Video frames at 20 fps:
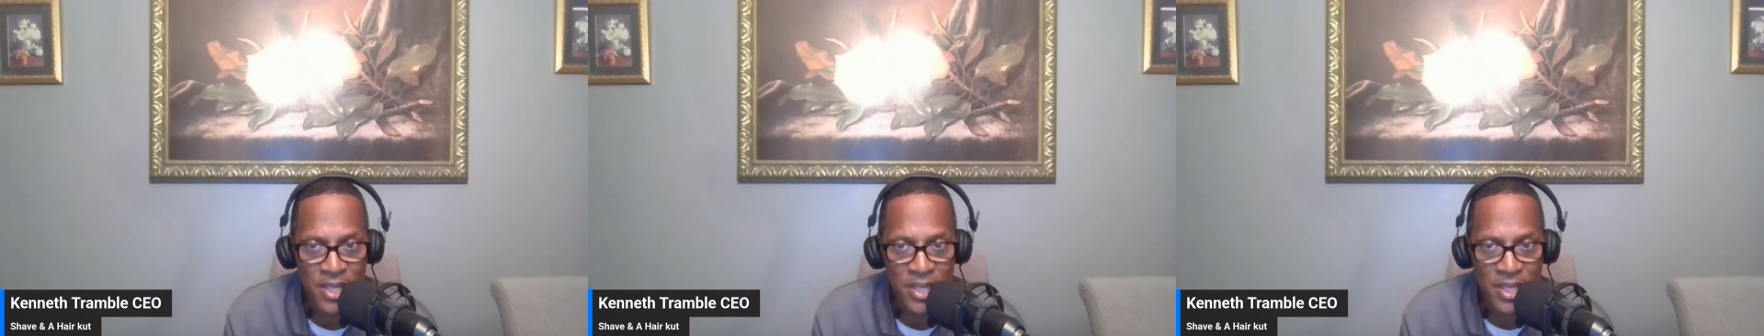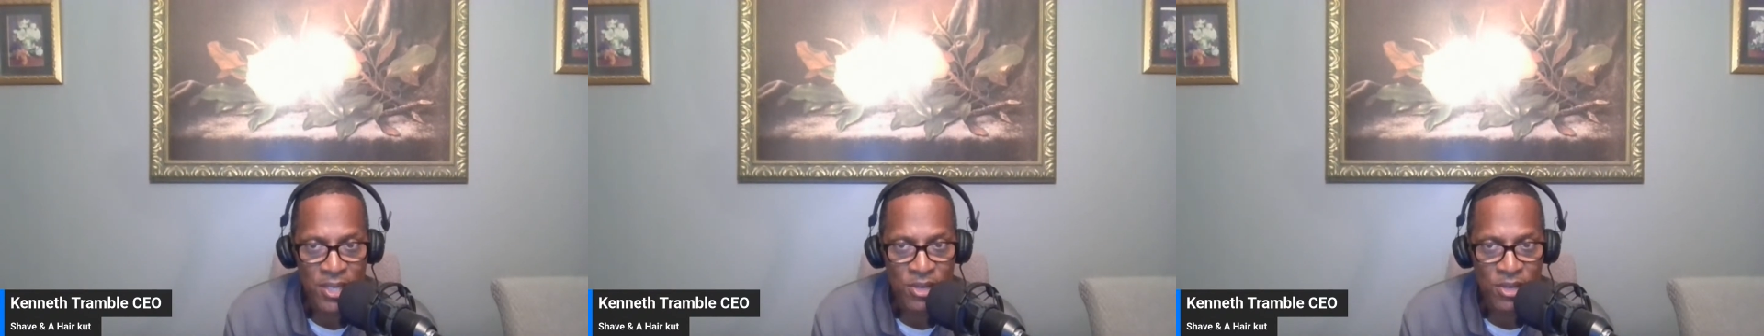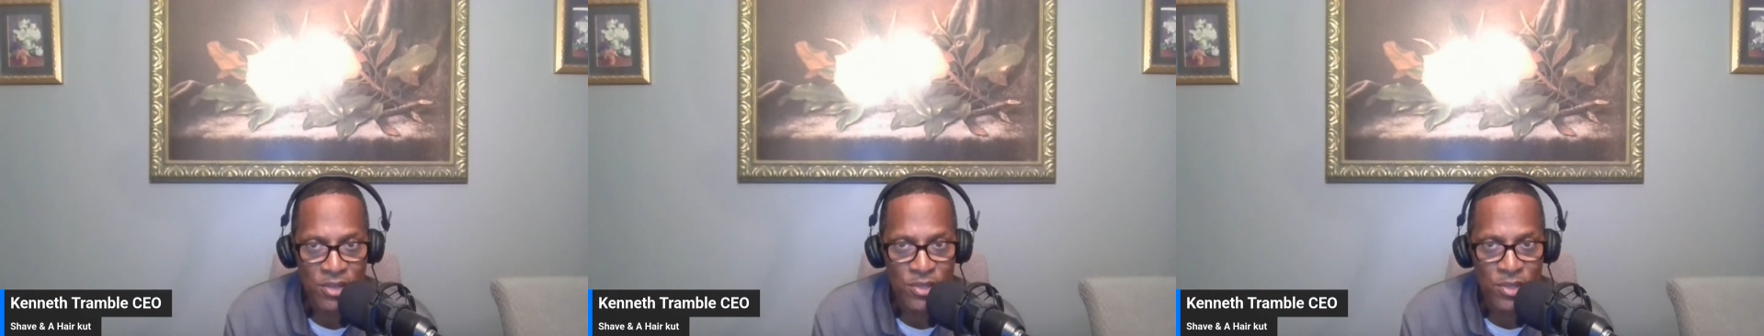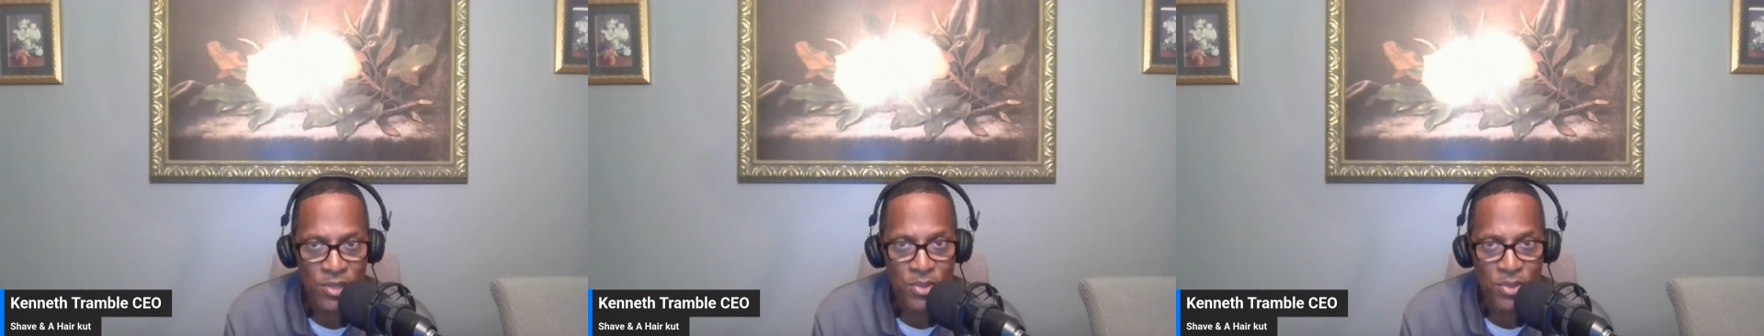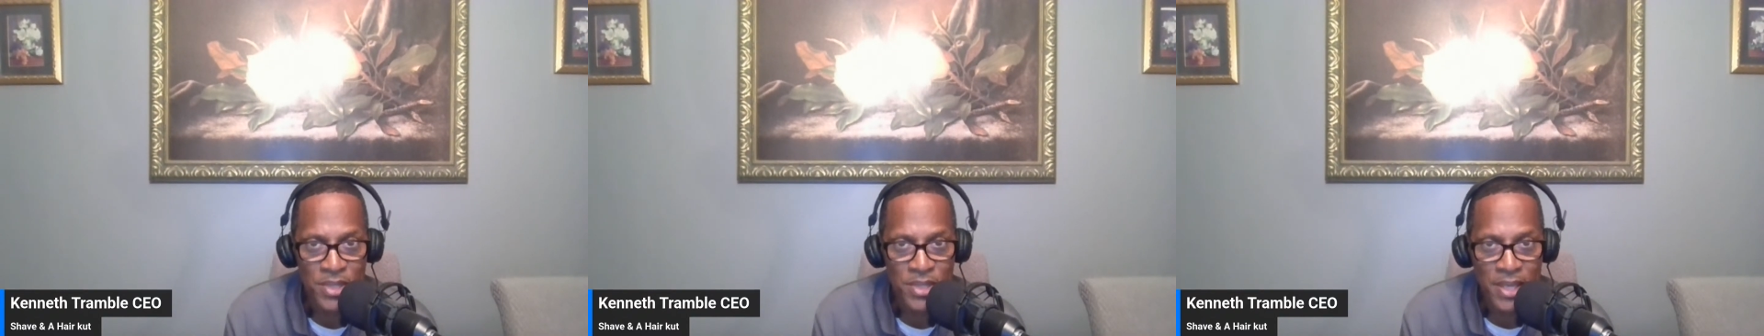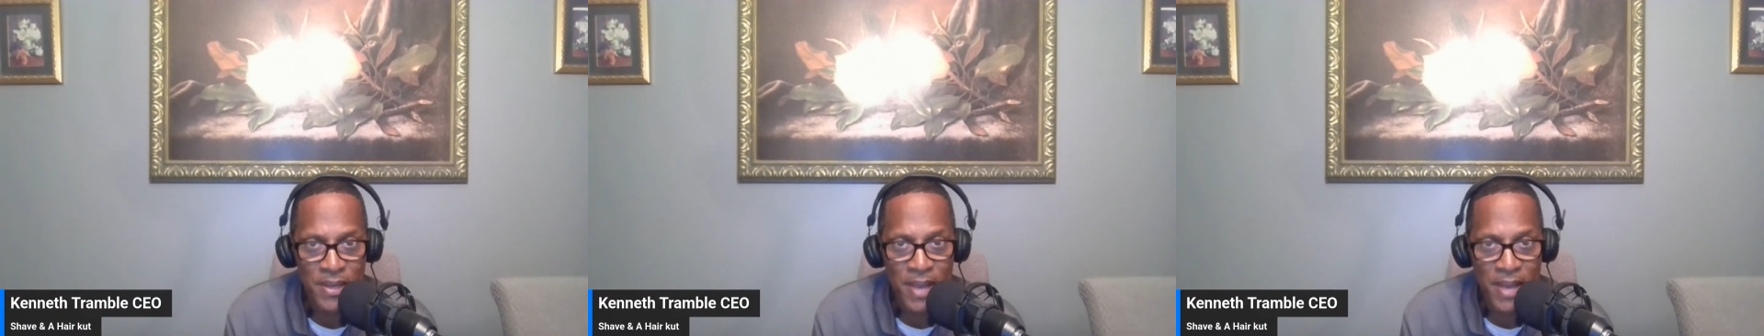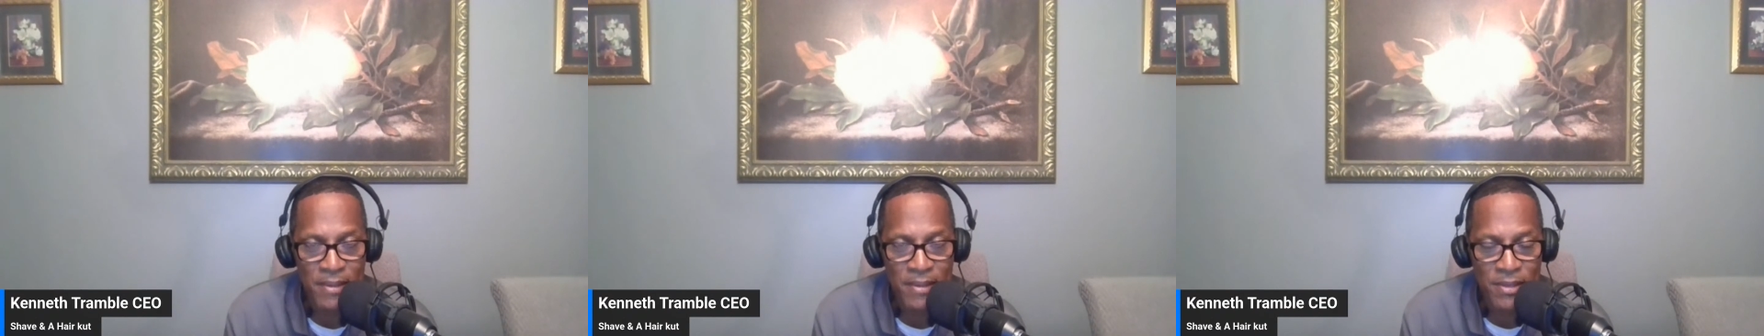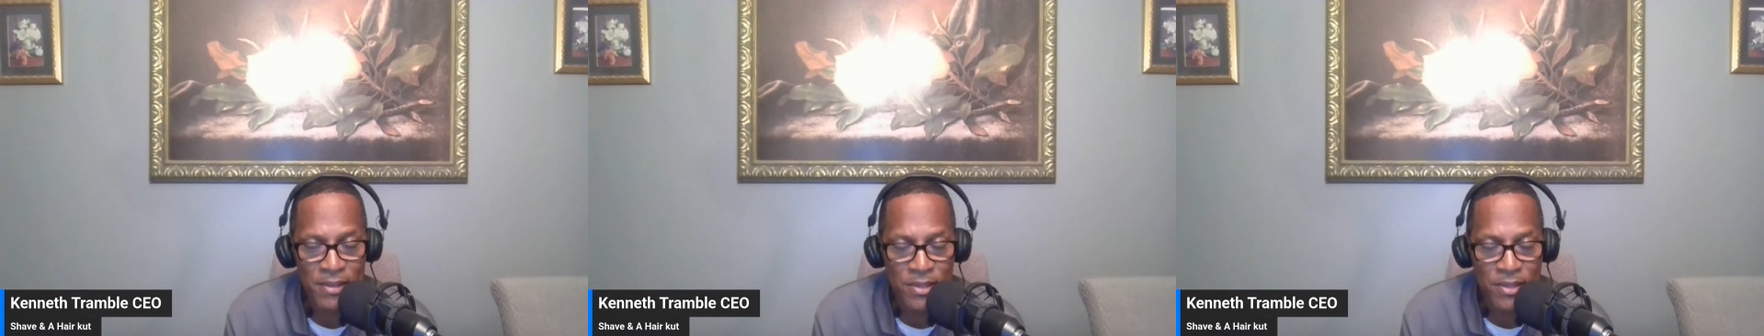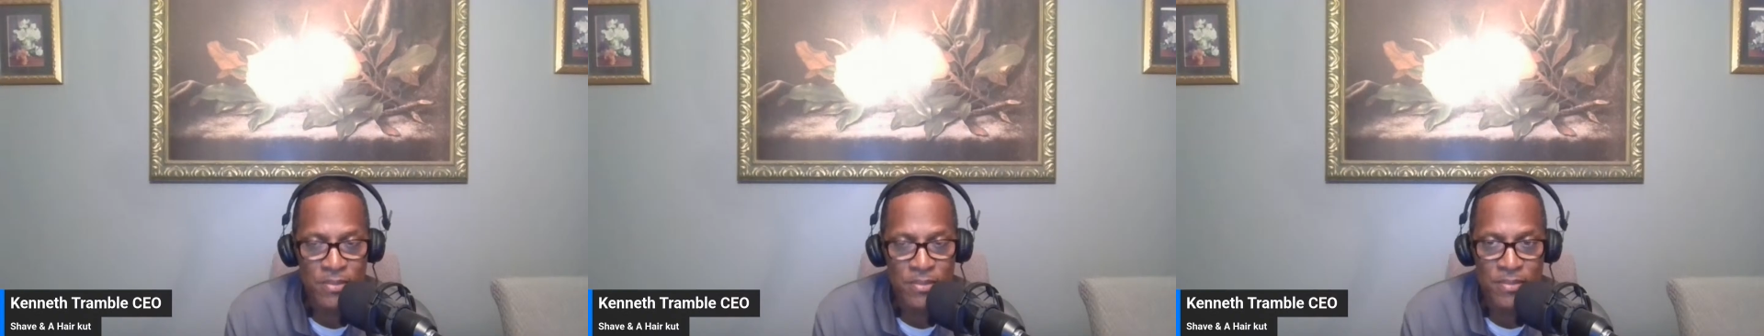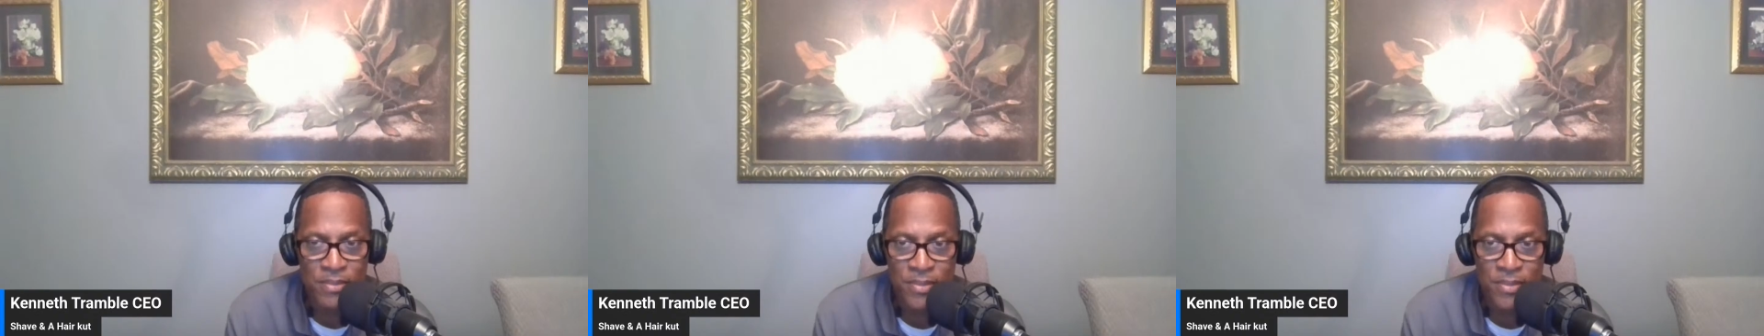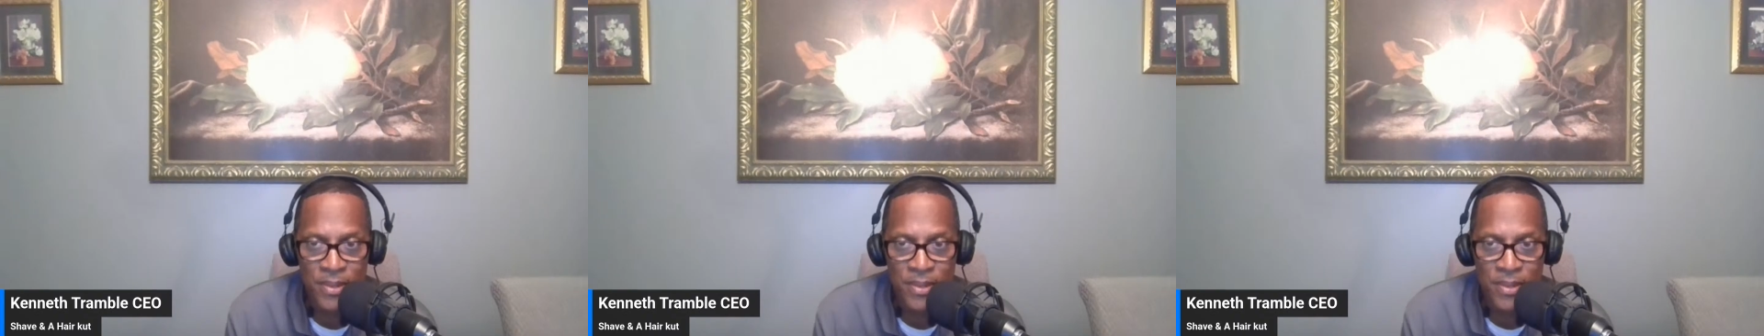and they're gonna do what they had to do.